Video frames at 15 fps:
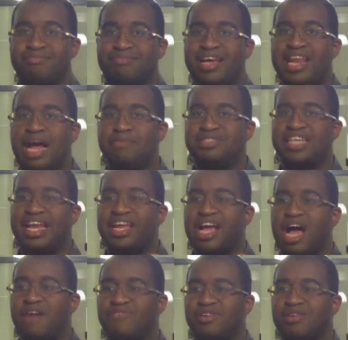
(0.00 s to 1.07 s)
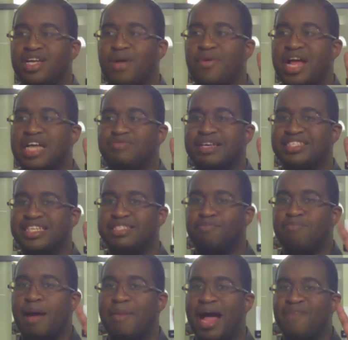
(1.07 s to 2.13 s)
And I'm signing off. Go with God's blessings.
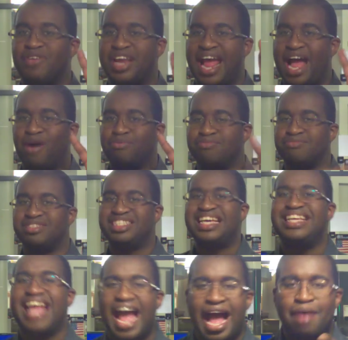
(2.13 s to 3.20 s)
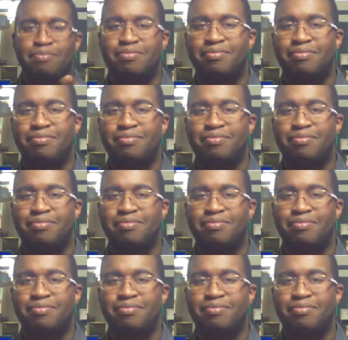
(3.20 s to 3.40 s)
Bye-bye for now. See ya.